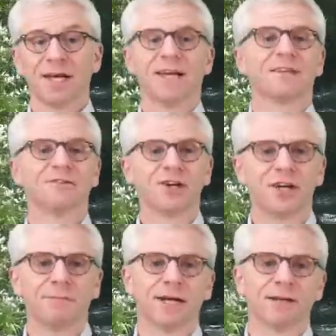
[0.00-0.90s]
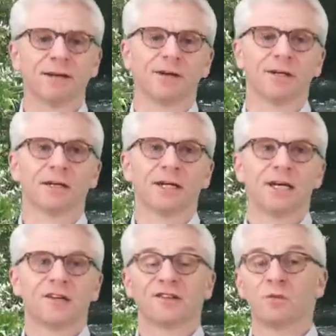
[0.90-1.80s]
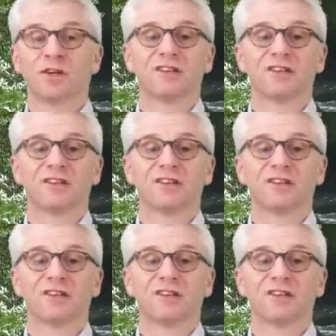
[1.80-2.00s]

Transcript: It's a tiny bit like someone